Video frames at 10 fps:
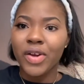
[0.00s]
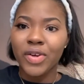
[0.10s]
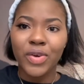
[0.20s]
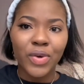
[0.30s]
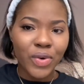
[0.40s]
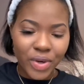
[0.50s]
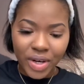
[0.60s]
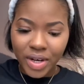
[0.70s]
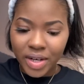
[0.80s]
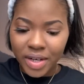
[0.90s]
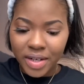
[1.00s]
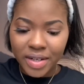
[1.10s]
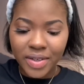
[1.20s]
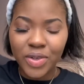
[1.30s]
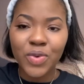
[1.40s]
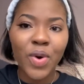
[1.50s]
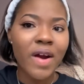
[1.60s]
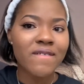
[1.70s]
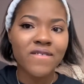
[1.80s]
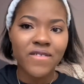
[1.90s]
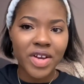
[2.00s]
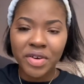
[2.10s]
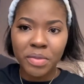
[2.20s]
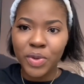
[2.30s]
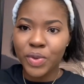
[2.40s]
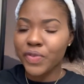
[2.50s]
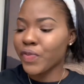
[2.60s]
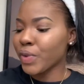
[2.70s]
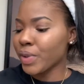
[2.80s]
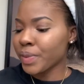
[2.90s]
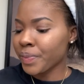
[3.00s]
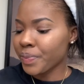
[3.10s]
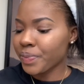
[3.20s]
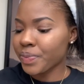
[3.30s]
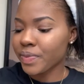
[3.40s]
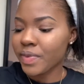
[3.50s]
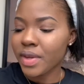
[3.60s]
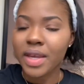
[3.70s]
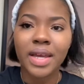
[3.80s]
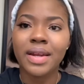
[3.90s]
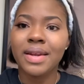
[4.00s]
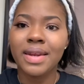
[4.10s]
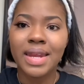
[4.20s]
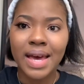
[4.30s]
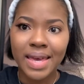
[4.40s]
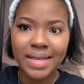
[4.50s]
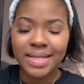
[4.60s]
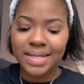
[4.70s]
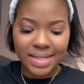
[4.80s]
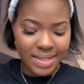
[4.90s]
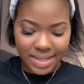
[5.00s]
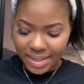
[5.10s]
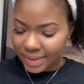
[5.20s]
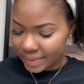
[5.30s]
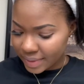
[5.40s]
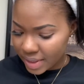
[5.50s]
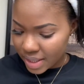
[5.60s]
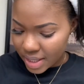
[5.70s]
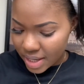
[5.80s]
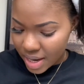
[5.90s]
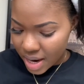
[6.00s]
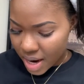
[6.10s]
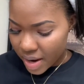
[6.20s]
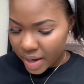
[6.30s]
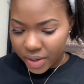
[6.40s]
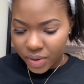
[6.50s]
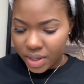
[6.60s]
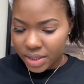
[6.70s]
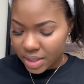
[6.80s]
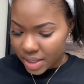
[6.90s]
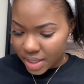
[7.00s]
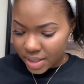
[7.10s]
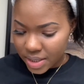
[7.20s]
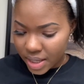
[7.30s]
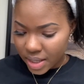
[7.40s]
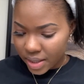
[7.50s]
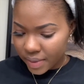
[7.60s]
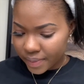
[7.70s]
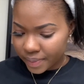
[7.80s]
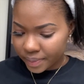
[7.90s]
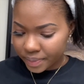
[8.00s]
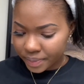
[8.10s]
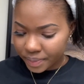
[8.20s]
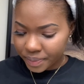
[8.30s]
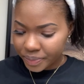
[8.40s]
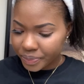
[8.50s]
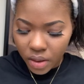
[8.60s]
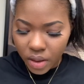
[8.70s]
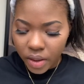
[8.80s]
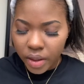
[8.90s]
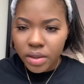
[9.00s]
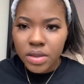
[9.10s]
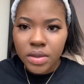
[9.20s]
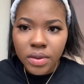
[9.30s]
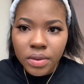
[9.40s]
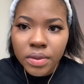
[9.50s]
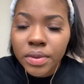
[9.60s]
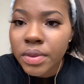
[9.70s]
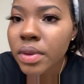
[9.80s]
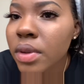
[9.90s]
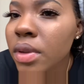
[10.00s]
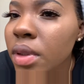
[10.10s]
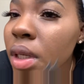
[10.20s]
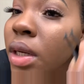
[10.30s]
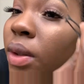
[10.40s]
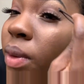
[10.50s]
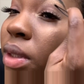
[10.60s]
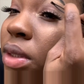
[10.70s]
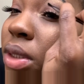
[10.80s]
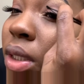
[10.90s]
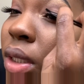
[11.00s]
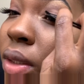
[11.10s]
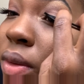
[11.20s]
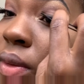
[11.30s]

No, girl, you are very beautiful. Nice. All right, now on to the next eye. All right, so the other one is on.